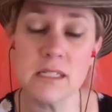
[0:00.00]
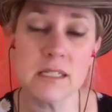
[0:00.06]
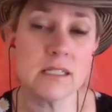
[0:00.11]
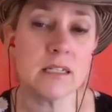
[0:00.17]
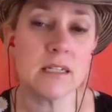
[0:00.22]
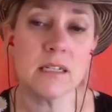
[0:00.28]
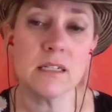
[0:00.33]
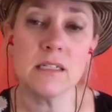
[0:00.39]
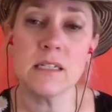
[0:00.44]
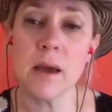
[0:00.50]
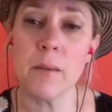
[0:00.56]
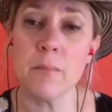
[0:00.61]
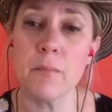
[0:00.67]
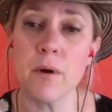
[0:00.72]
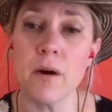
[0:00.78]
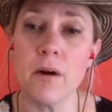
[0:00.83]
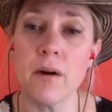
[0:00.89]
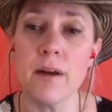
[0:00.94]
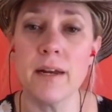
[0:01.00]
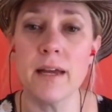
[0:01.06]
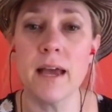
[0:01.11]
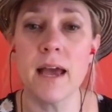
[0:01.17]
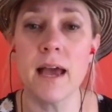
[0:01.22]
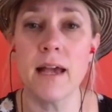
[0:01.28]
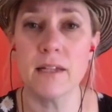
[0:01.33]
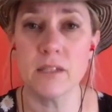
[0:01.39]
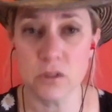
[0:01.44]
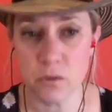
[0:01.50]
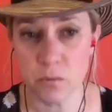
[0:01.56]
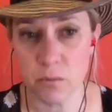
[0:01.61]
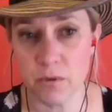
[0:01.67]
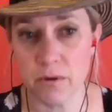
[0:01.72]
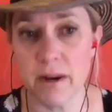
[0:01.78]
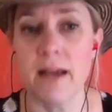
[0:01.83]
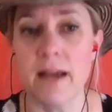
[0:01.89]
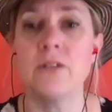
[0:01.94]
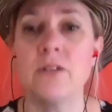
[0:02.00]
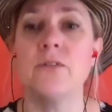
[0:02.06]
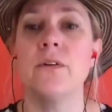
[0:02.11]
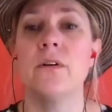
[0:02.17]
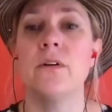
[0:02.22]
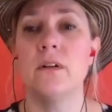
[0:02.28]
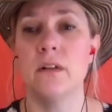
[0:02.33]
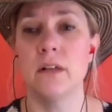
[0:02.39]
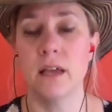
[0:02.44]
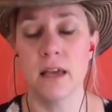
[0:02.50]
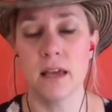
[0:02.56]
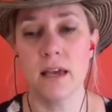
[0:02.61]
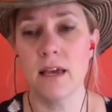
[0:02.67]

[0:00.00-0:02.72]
It's a contemporary, and it has supernatural,